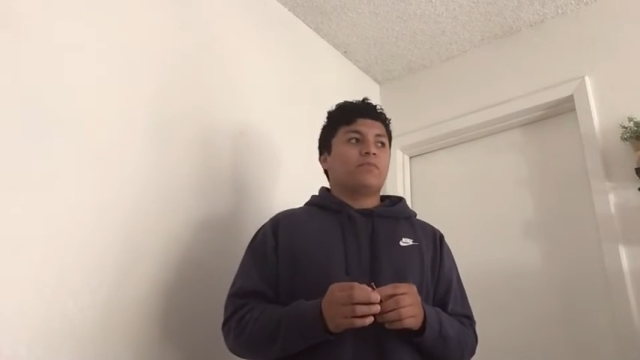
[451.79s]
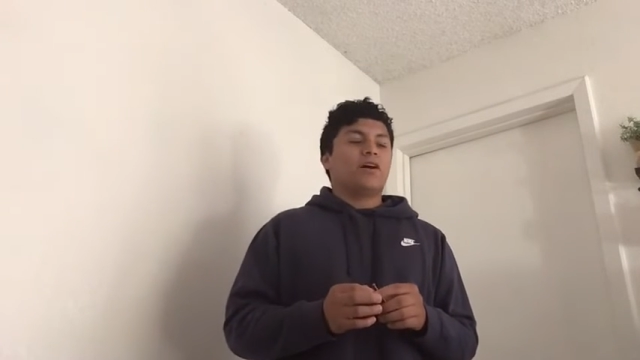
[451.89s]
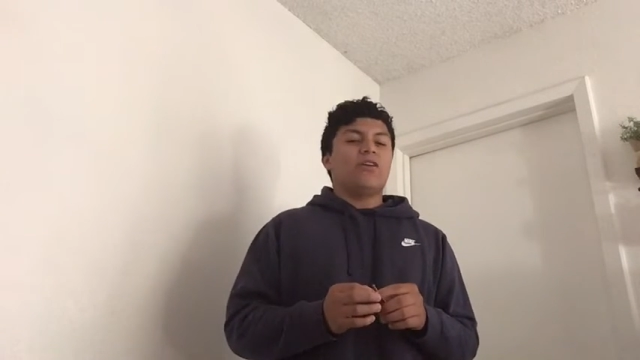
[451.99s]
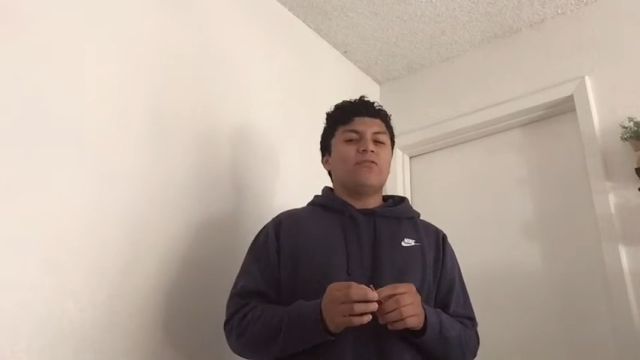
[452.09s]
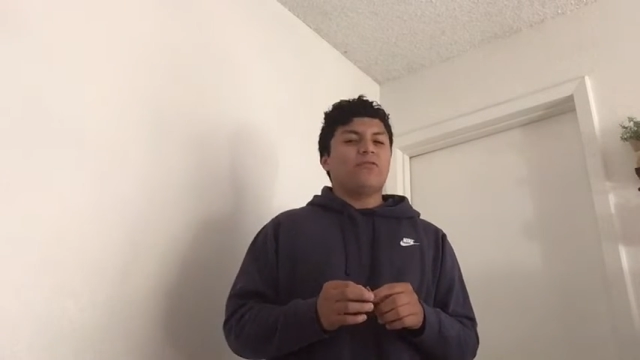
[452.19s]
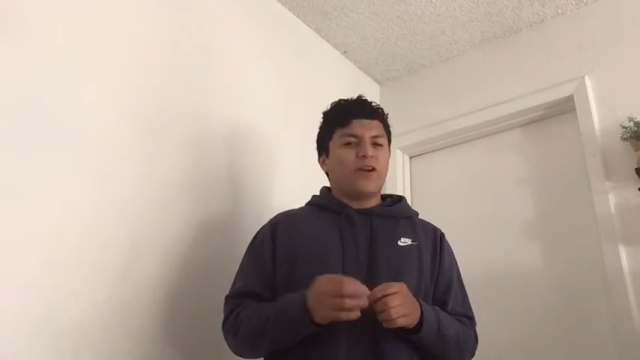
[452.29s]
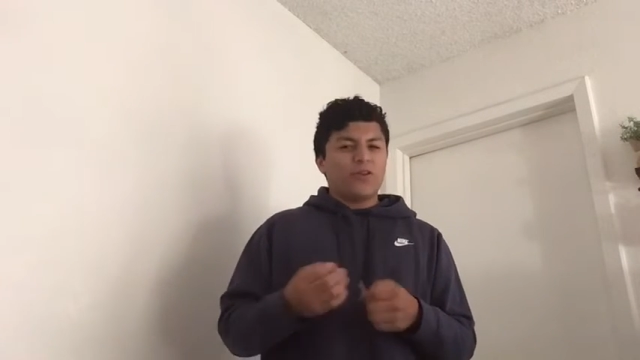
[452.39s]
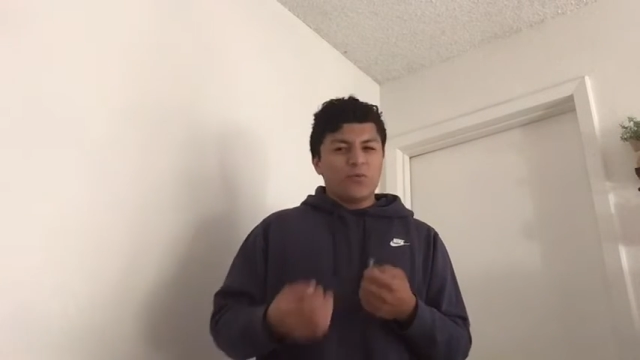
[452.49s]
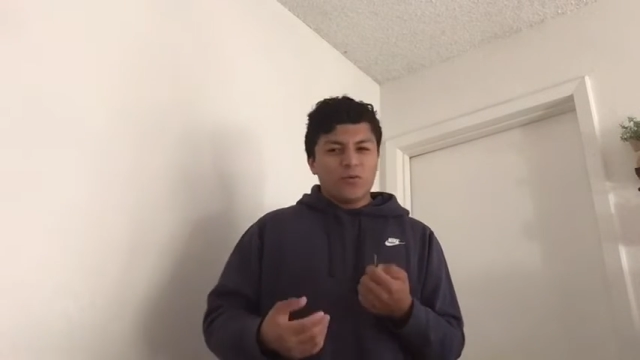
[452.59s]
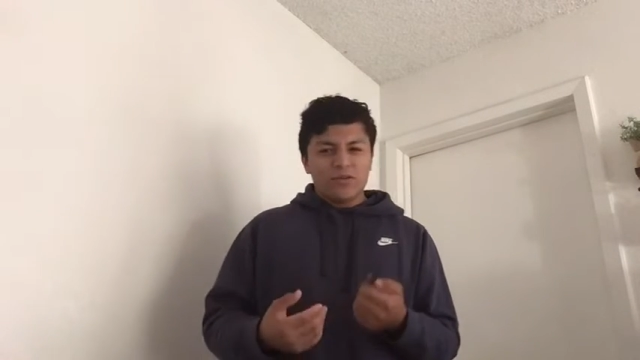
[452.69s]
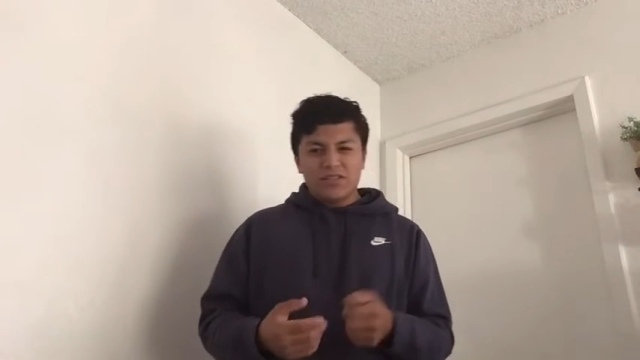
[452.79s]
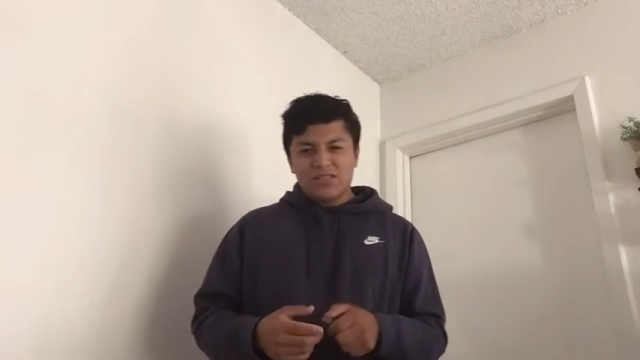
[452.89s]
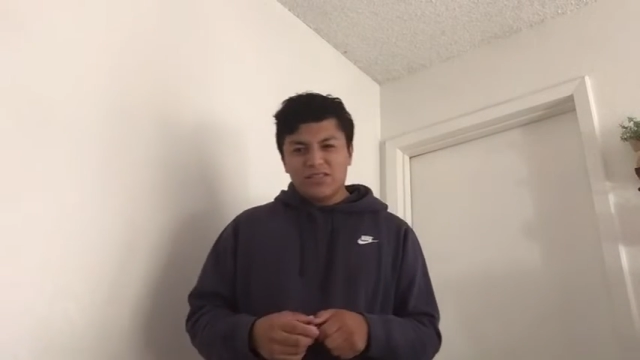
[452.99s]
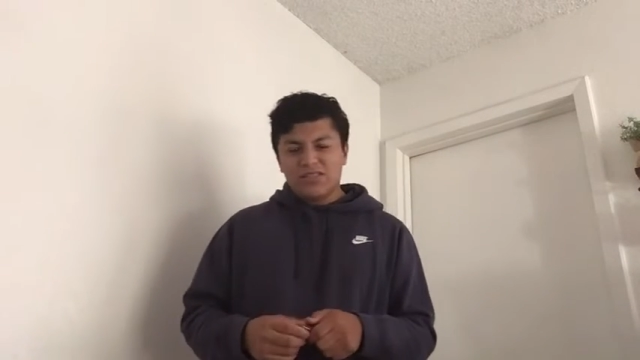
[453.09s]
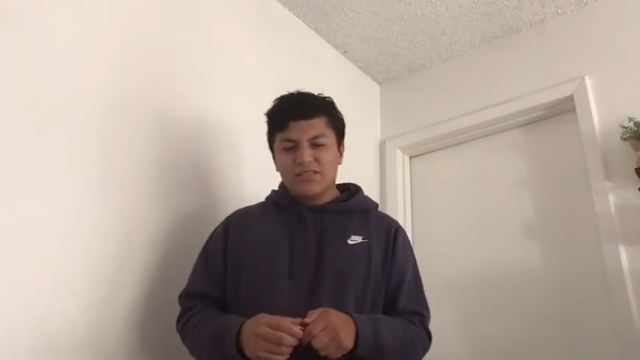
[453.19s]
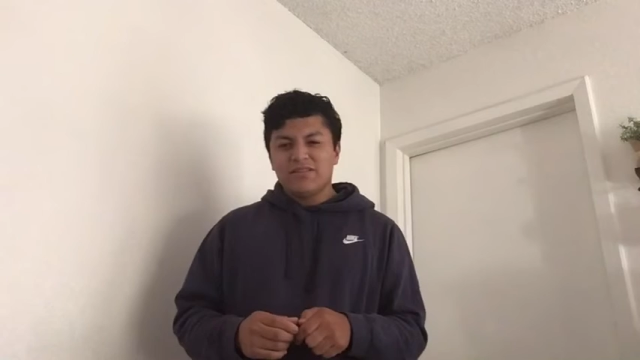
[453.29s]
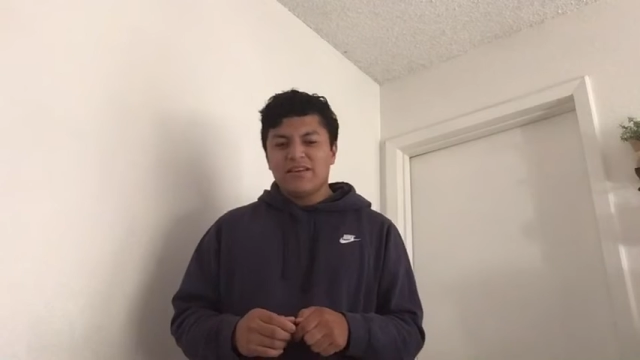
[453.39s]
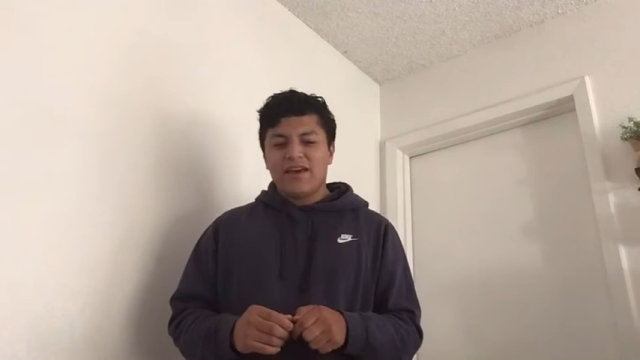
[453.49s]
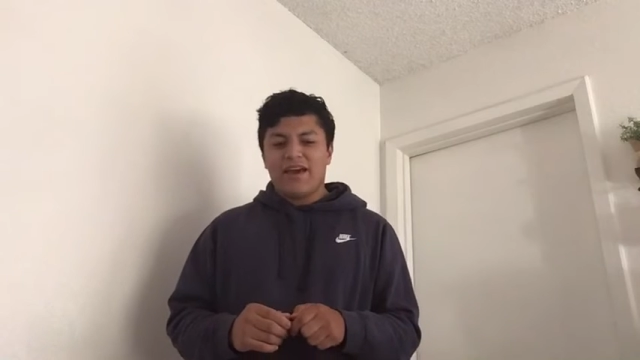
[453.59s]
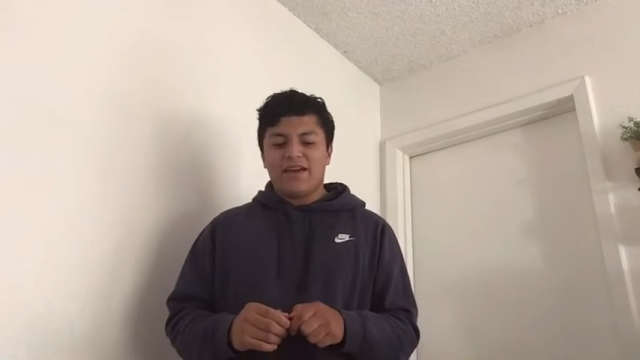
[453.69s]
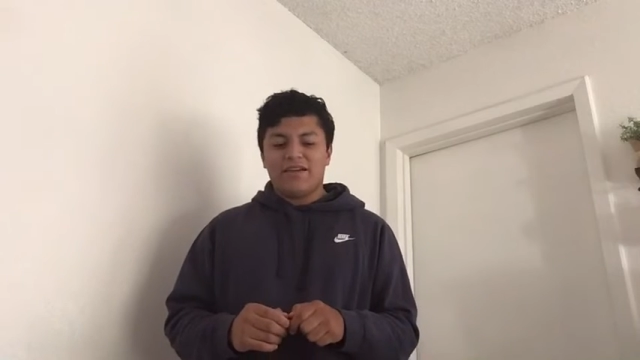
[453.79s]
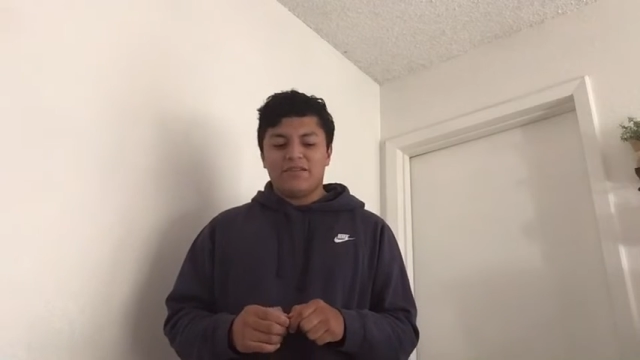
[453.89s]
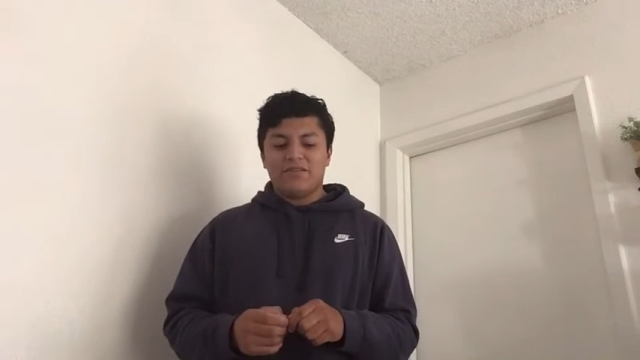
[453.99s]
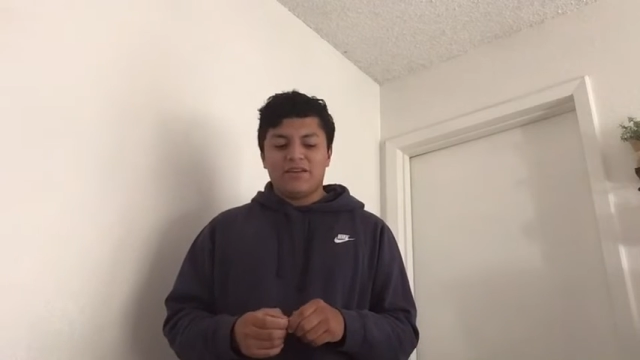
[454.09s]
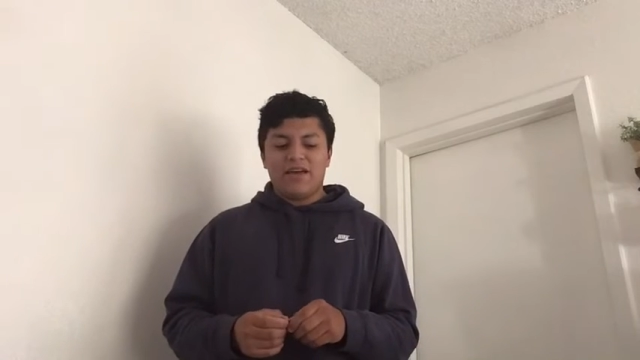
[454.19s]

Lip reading: unfair the world is and